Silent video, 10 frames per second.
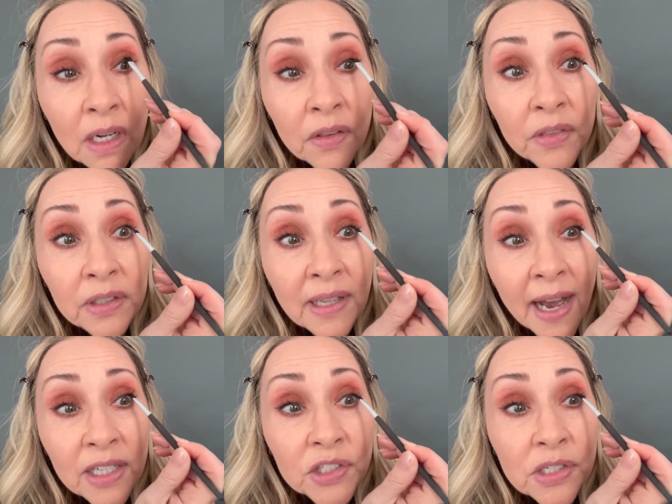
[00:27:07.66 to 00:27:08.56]
the
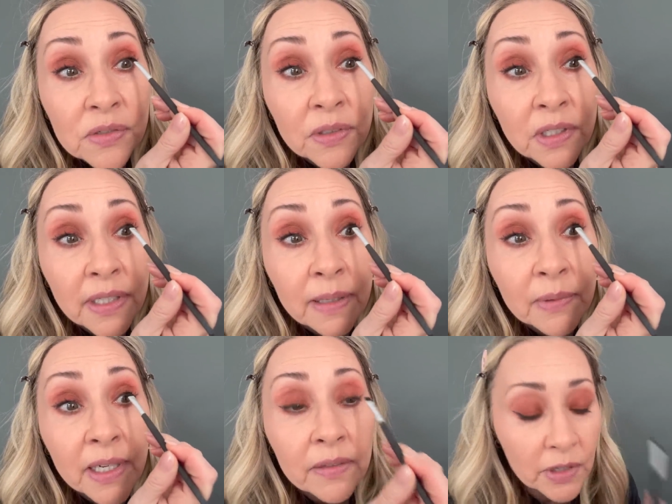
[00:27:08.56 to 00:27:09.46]
lashes really. I'm
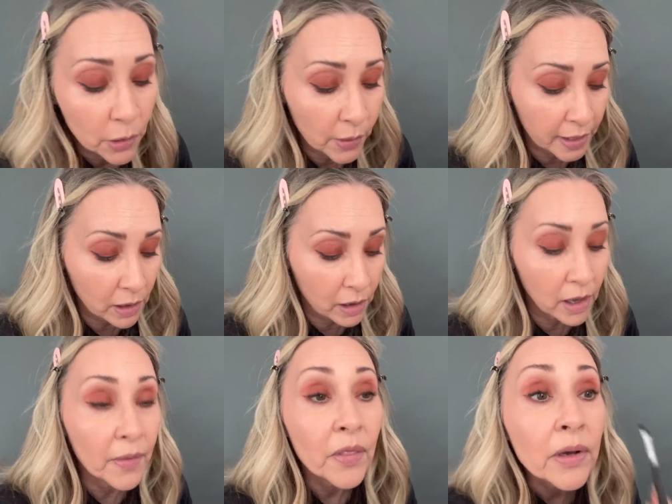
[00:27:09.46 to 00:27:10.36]
not even going
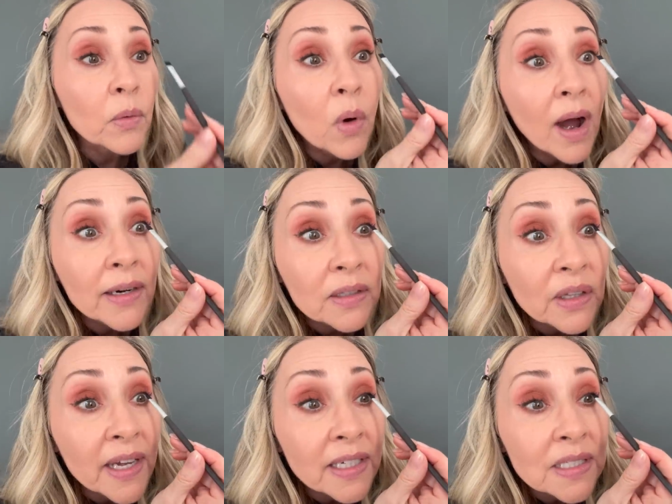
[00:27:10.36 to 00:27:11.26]
on the
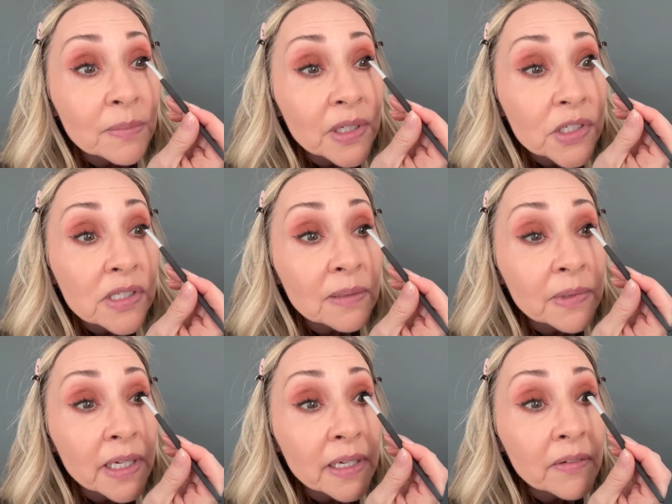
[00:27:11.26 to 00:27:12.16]
waterline as much as I'm
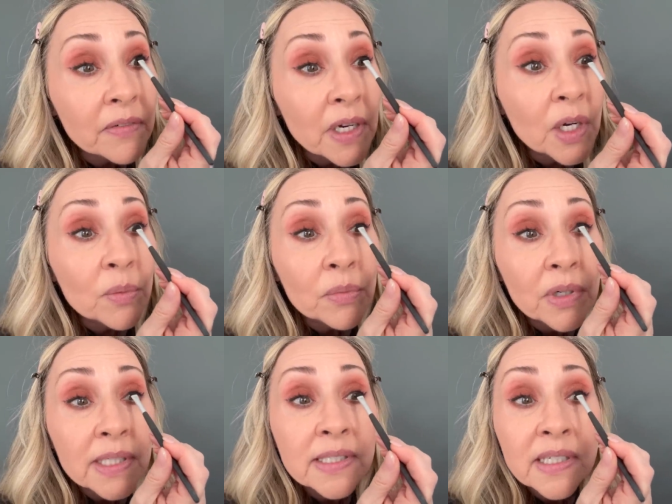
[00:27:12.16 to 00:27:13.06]
kind of
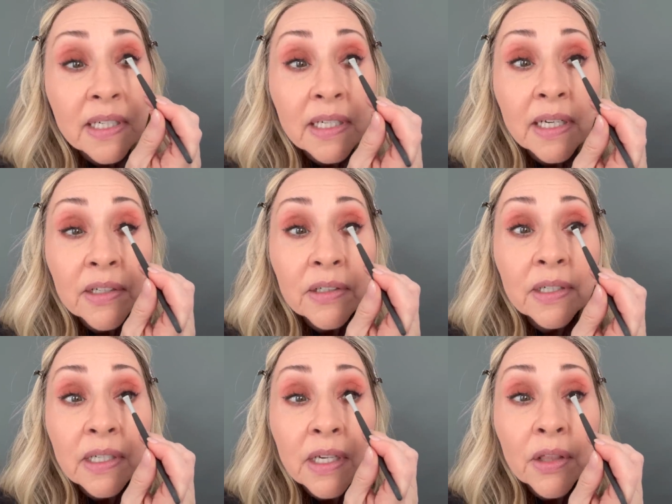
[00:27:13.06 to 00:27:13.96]
pressing it
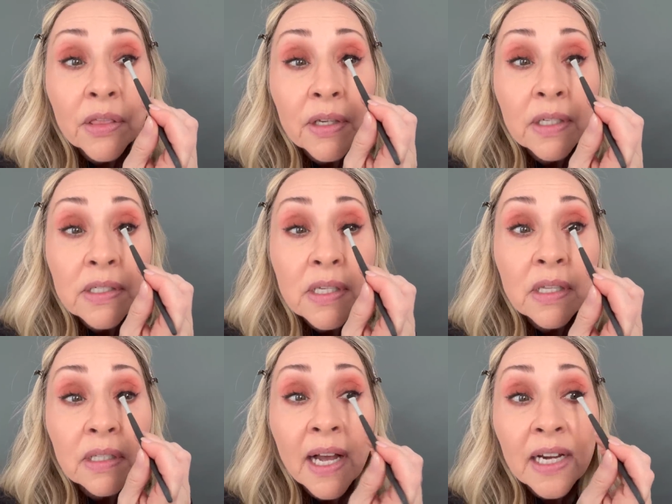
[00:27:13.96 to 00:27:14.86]
underneath into
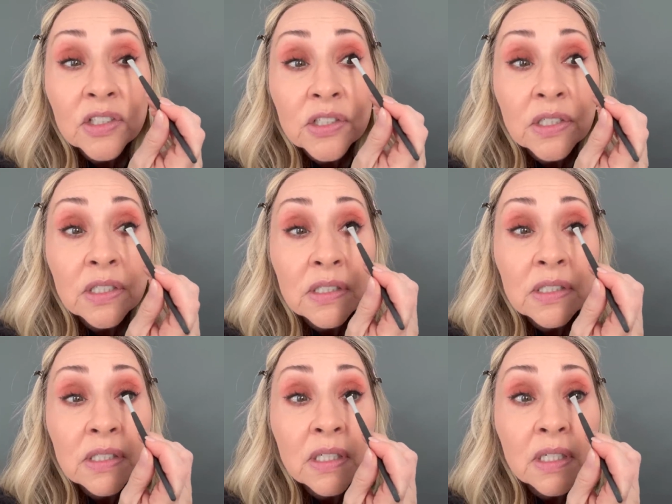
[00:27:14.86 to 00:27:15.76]
the
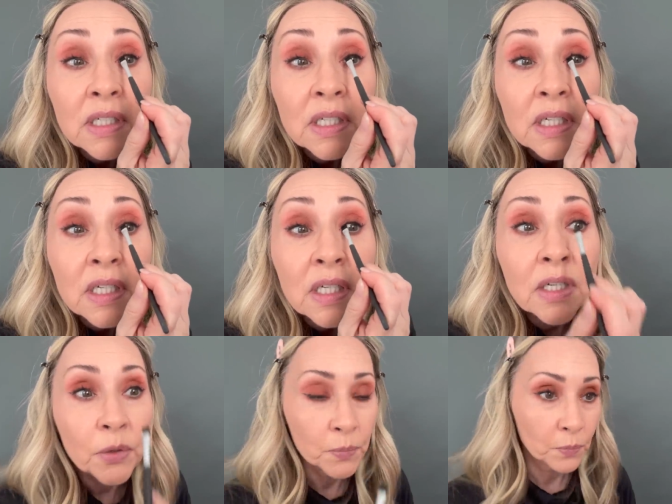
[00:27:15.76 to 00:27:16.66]
lashes
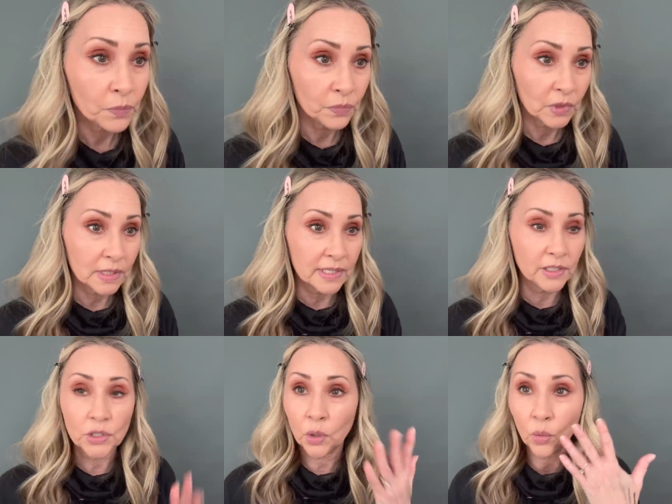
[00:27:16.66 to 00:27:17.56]
because I
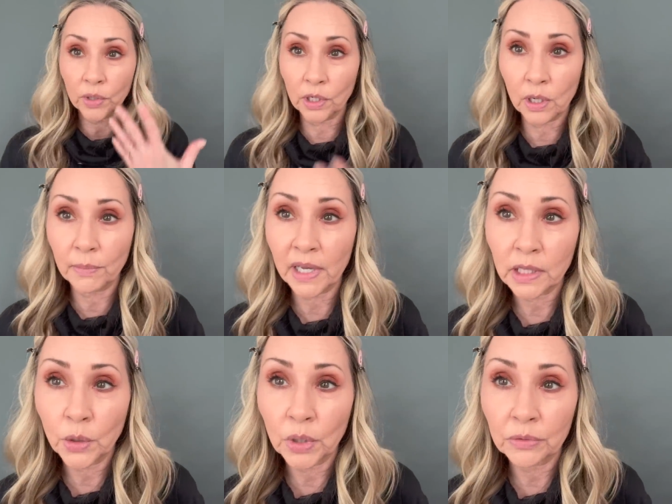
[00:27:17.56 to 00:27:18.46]
don't want it on my
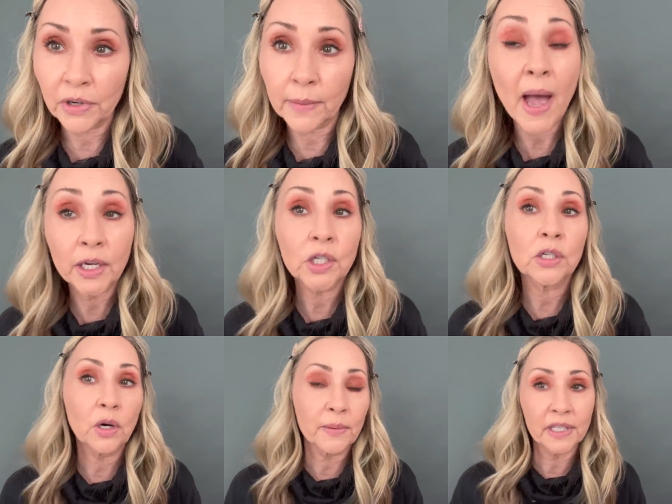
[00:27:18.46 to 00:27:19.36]
lower rim. I could
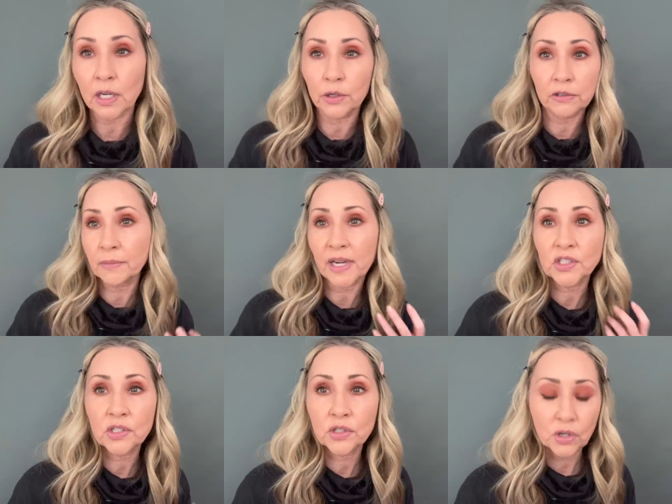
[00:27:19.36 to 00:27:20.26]
go on my lower rim, I
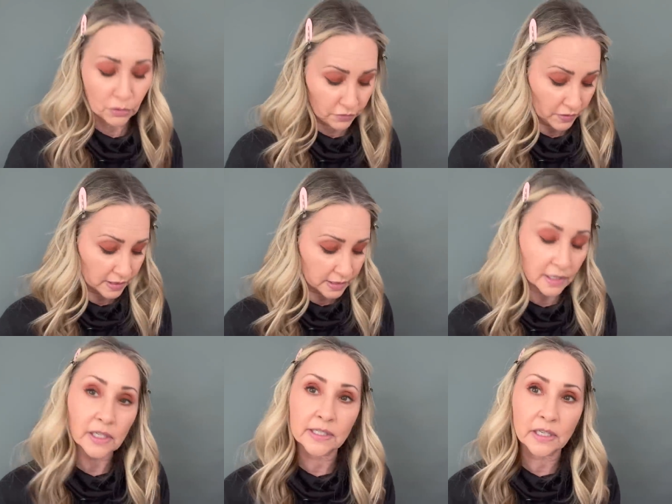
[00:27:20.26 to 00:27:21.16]
just don't for this
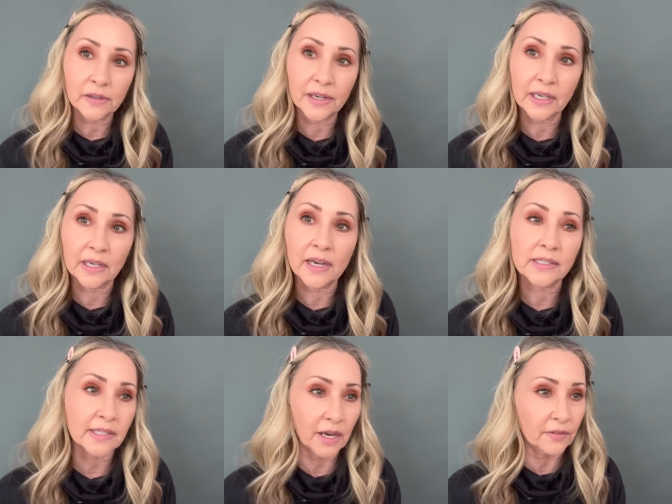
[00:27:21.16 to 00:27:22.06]
look. It's already a
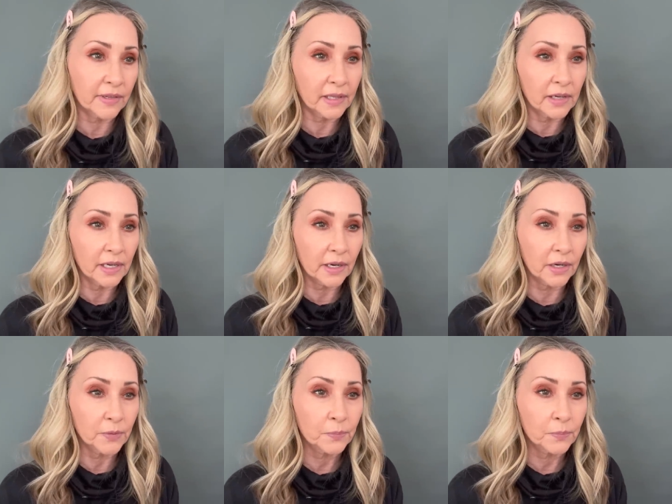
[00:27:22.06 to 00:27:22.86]
nice heavy look.